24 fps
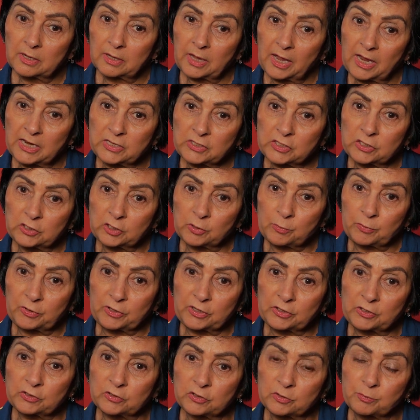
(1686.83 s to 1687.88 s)
Asian
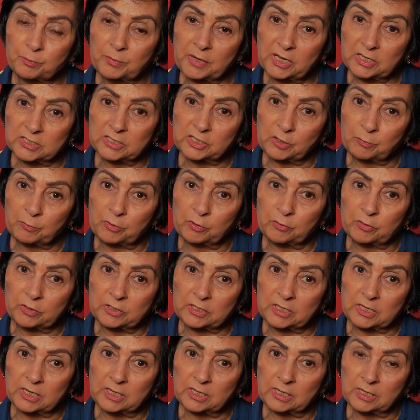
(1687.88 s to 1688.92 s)
community to mixed
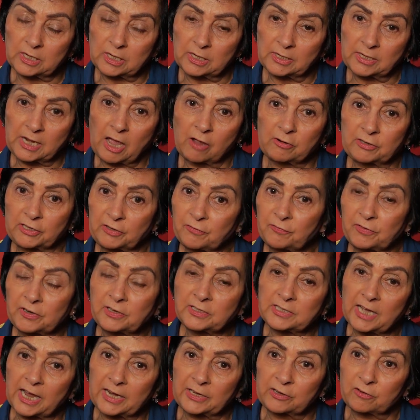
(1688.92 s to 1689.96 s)
community, now different
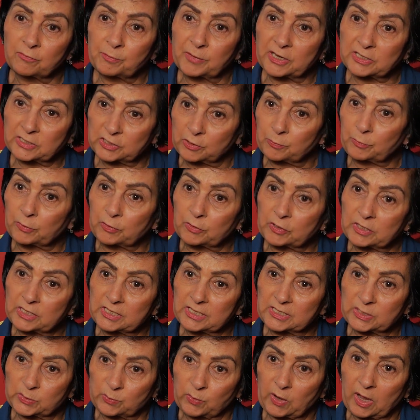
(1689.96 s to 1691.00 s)
kind of mixed community
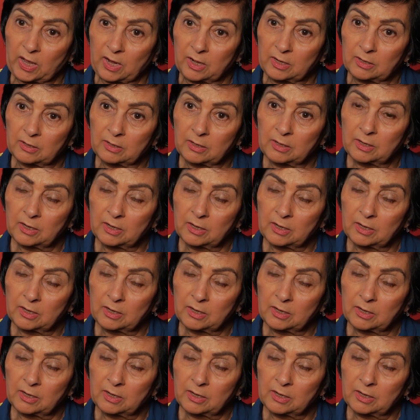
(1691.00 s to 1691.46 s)
as well.